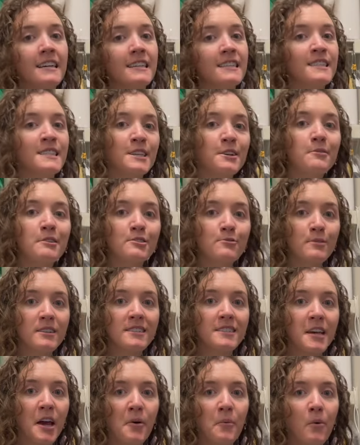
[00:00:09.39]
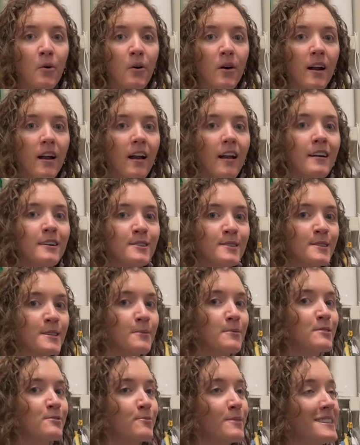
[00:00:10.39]
see which ones I wore, see
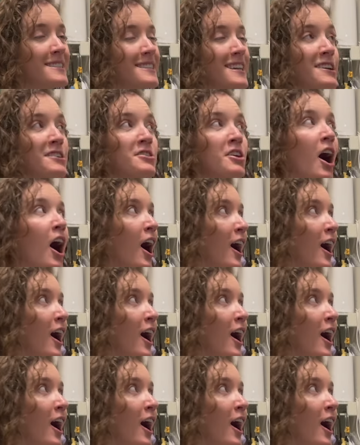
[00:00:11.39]
which ones I